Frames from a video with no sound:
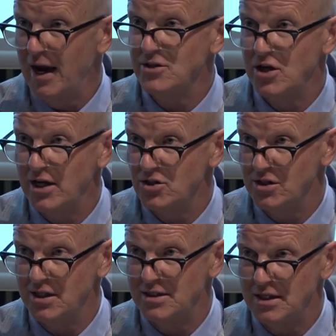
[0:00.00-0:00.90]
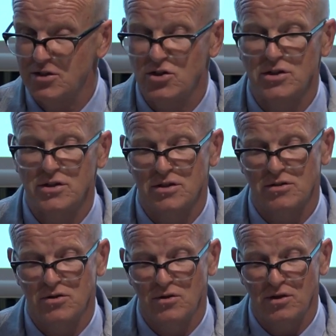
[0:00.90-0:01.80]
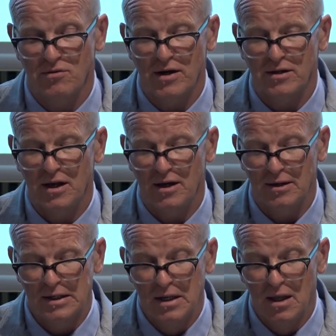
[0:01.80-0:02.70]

education in diligence and doing the right thing.